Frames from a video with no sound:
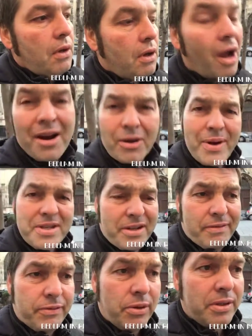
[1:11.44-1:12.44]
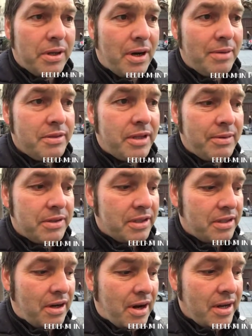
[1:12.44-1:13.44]
I got arrested four times. That was
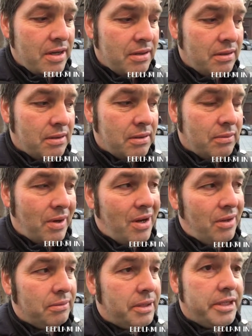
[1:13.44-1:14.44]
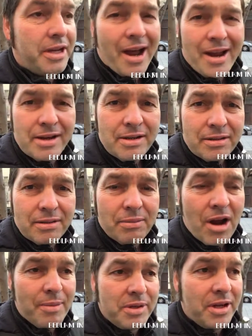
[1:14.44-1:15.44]
exciting. Well, detained
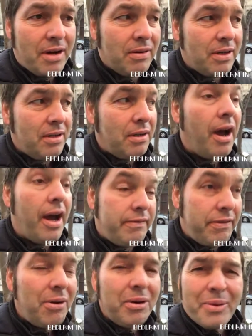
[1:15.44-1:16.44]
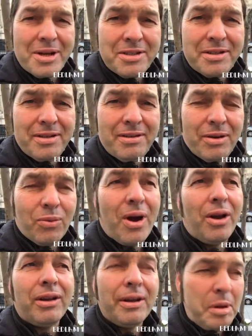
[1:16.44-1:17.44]
momentarily. It felt arrested.
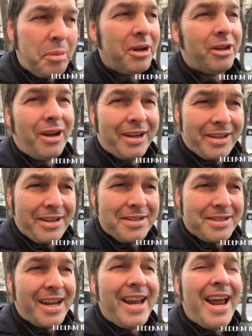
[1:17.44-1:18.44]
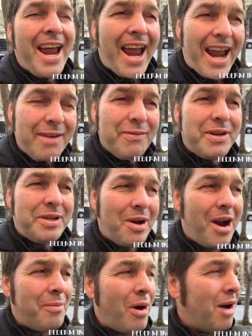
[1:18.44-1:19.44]
Well, let me put it like this. Every
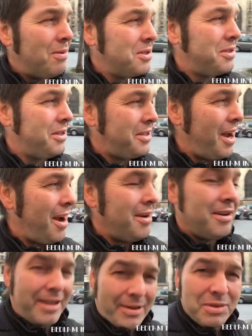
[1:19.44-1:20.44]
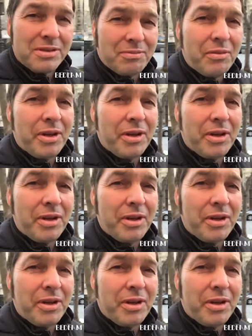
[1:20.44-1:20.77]
time I was detained and there was